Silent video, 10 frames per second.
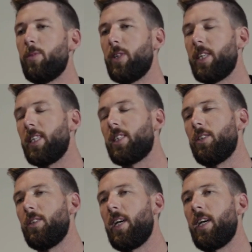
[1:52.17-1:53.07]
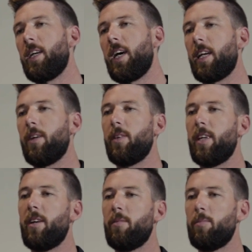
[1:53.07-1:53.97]
we'd get to hang out with
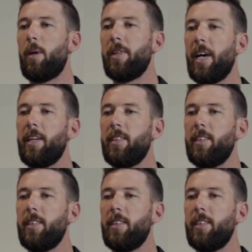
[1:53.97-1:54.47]
our mum and dad,